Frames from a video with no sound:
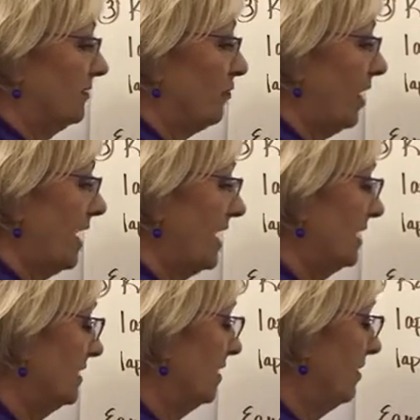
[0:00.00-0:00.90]

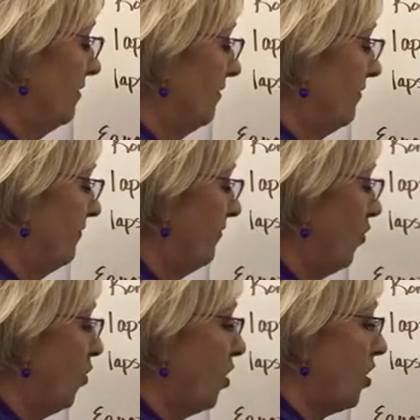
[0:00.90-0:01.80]
ran
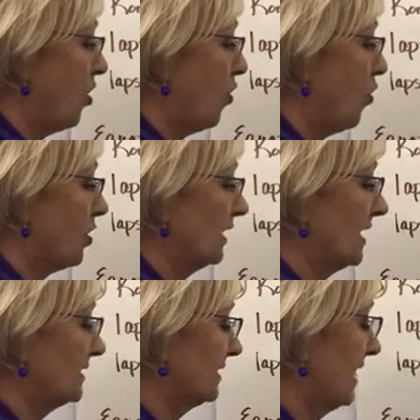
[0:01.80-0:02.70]
4 or
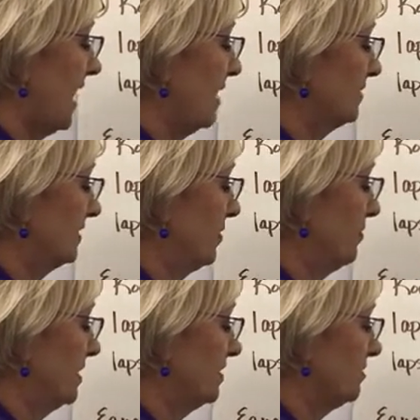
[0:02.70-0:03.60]
less laps. So
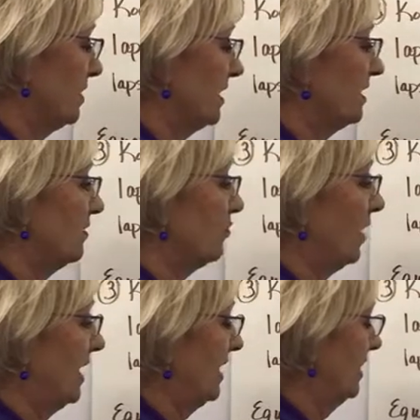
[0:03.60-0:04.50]
Benjamin
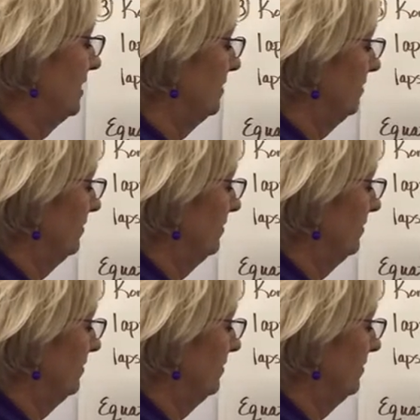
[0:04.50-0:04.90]
ran